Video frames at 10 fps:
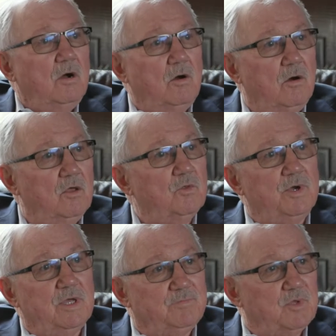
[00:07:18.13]
all the
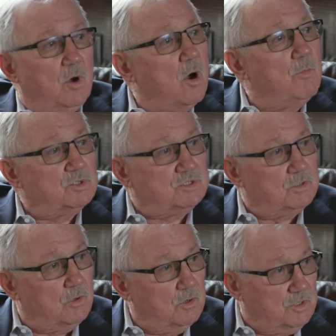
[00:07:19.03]
way up to almost the
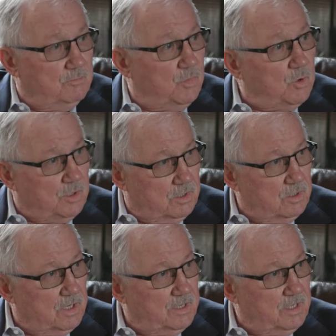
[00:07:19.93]
Oregon border,
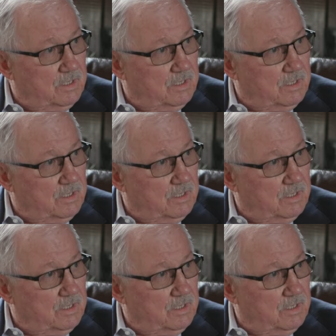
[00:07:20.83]
and